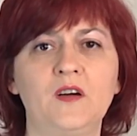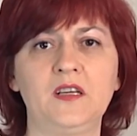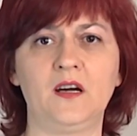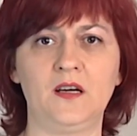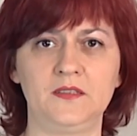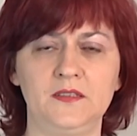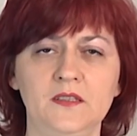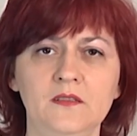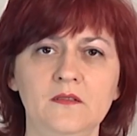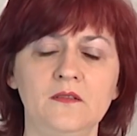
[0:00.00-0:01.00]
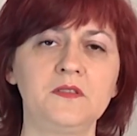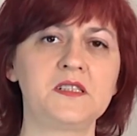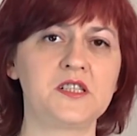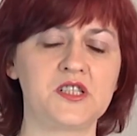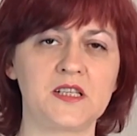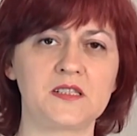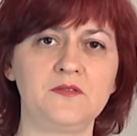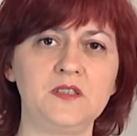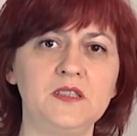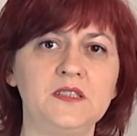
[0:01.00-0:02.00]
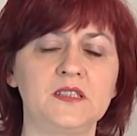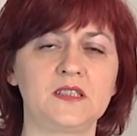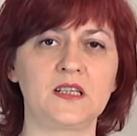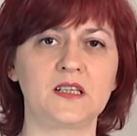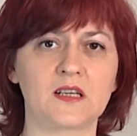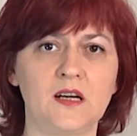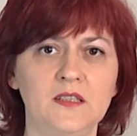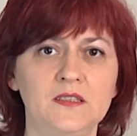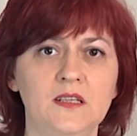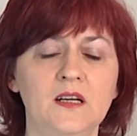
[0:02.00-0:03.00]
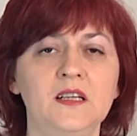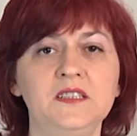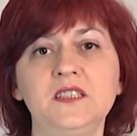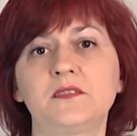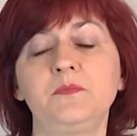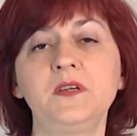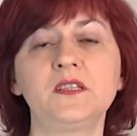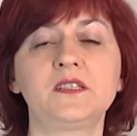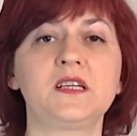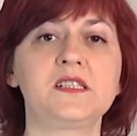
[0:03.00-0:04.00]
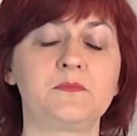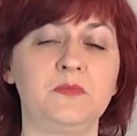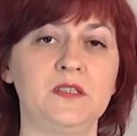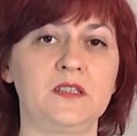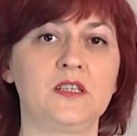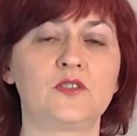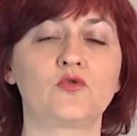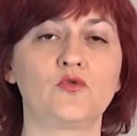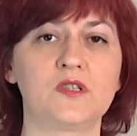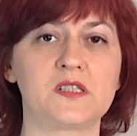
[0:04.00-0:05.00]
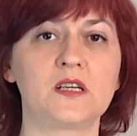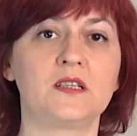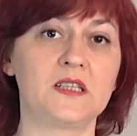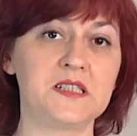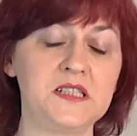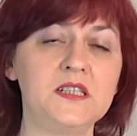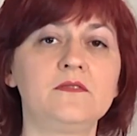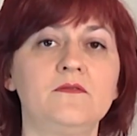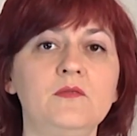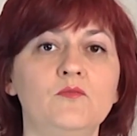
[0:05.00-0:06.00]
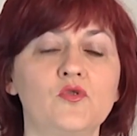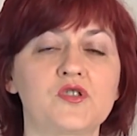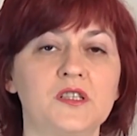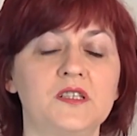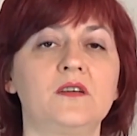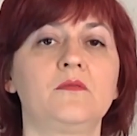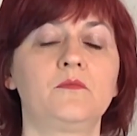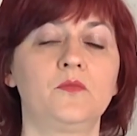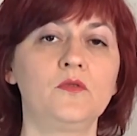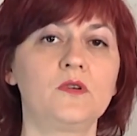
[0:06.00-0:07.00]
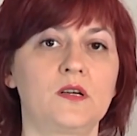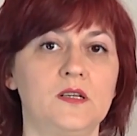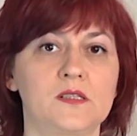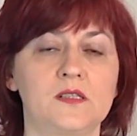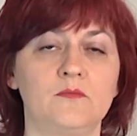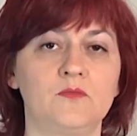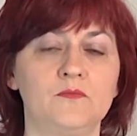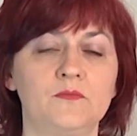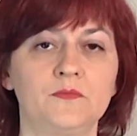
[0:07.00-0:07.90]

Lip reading: at the first one. It doesn't have the front and the back sides, so you can wear it as you want.